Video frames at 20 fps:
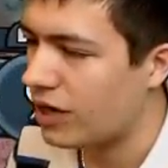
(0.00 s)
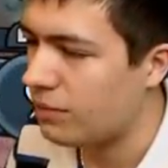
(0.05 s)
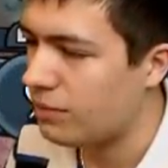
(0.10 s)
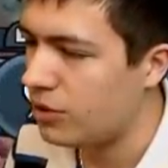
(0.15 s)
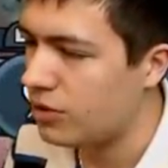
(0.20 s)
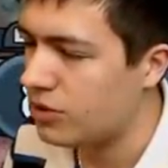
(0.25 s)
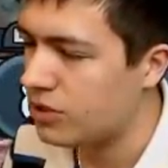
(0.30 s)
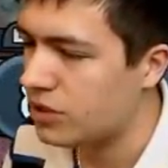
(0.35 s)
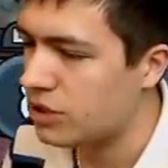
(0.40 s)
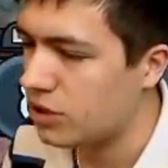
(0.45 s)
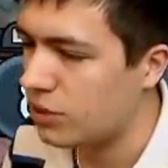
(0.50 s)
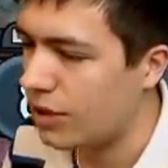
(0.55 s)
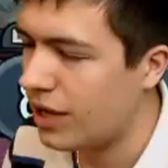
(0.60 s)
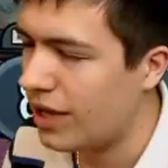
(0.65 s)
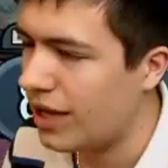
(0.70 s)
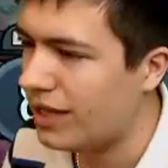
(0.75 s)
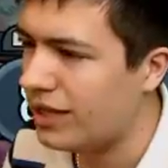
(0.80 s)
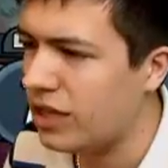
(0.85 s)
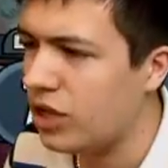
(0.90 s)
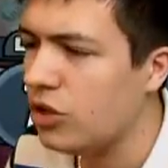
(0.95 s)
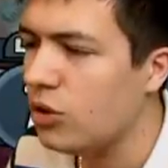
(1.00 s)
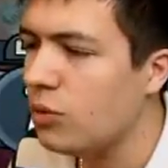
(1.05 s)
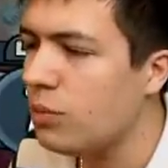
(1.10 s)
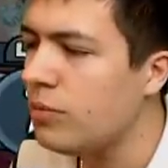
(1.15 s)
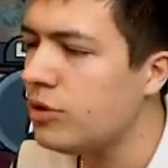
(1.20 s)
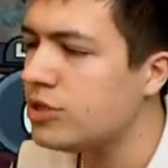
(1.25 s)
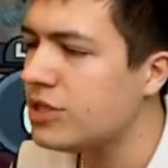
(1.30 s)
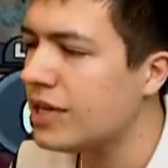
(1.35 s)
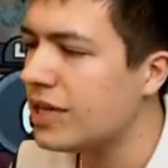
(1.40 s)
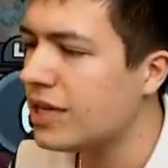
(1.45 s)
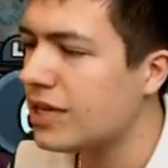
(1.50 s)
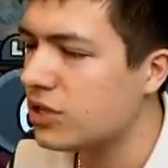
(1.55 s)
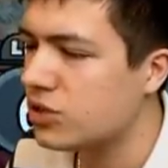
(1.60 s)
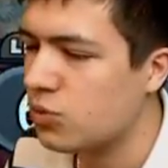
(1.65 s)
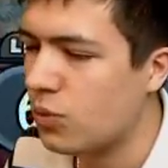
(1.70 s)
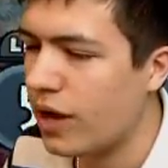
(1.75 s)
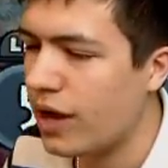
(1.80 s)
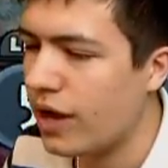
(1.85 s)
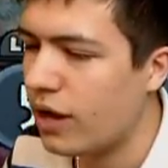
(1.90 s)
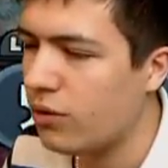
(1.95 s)
random music to it. And the other music
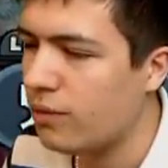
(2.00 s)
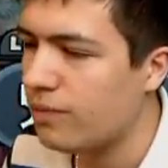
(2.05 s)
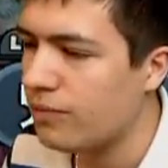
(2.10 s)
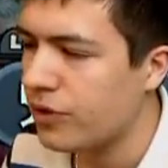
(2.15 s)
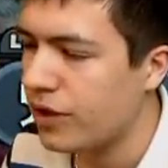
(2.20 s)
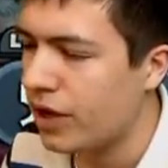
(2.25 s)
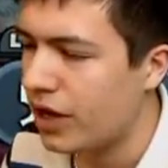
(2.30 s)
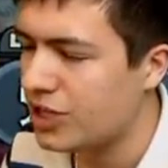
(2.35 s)
as well,